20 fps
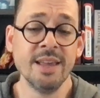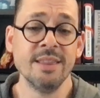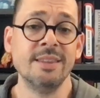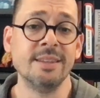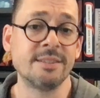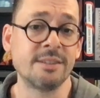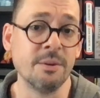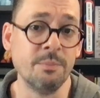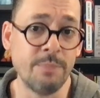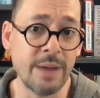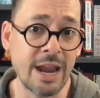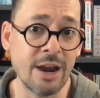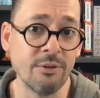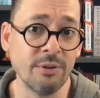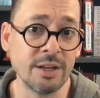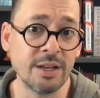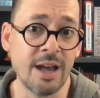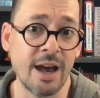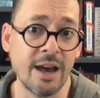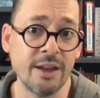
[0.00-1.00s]
this compare
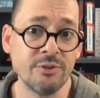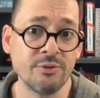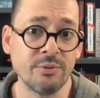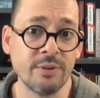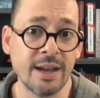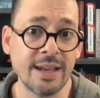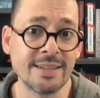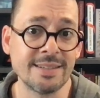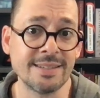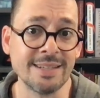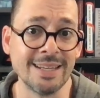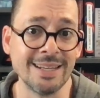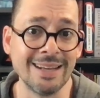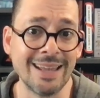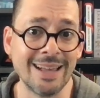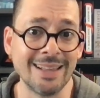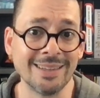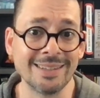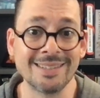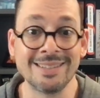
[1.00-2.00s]
and contrast
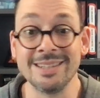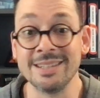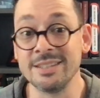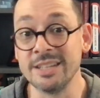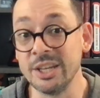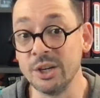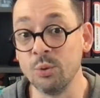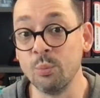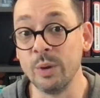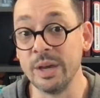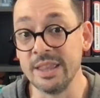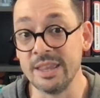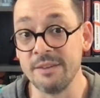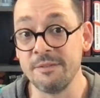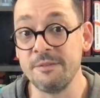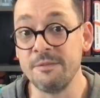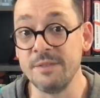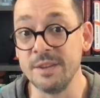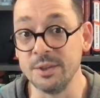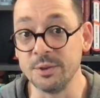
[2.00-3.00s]
analysis in a way that
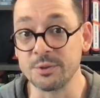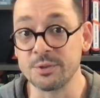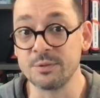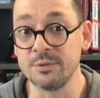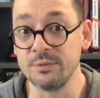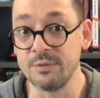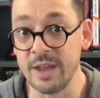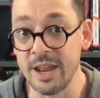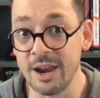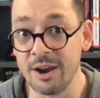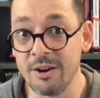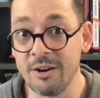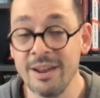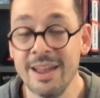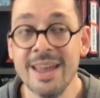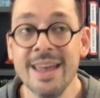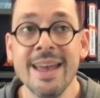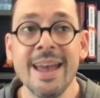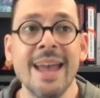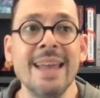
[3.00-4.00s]
feels fair
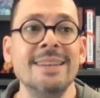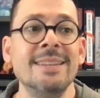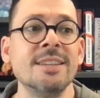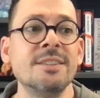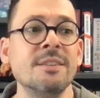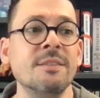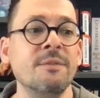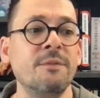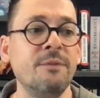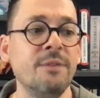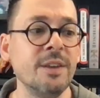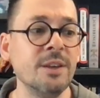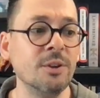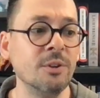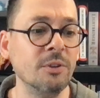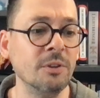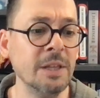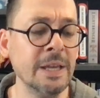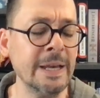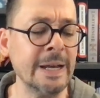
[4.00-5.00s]
and doesn't
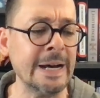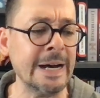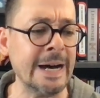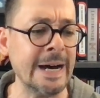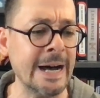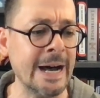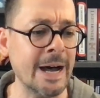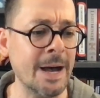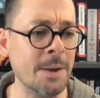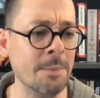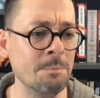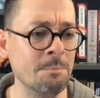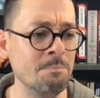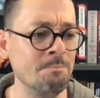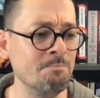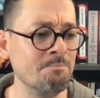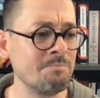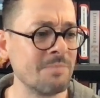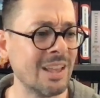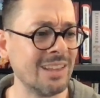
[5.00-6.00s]
feel
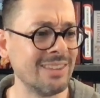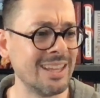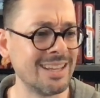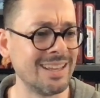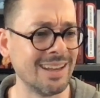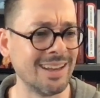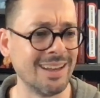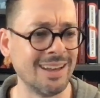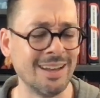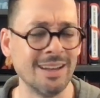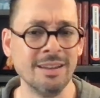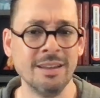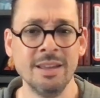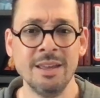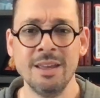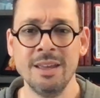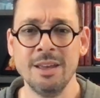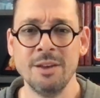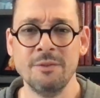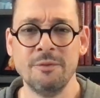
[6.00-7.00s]
like a
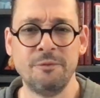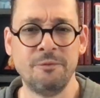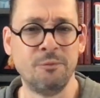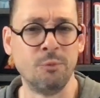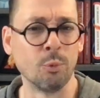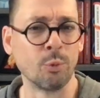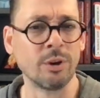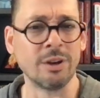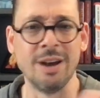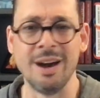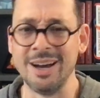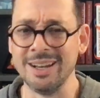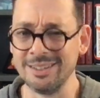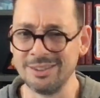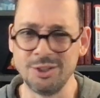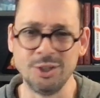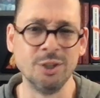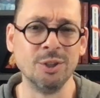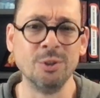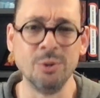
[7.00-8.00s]
foregone
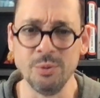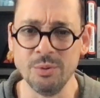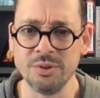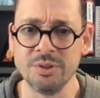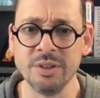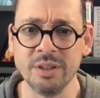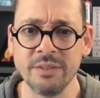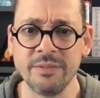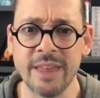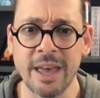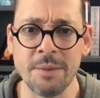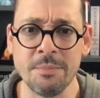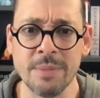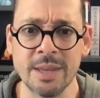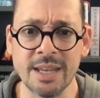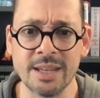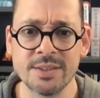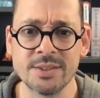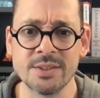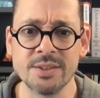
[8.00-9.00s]
conclusion, if that
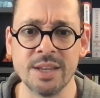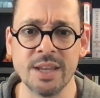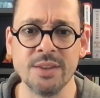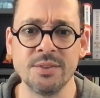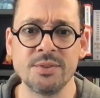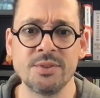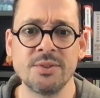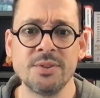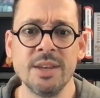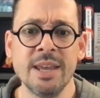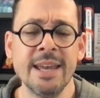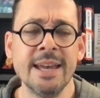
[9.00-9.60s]
makes sense.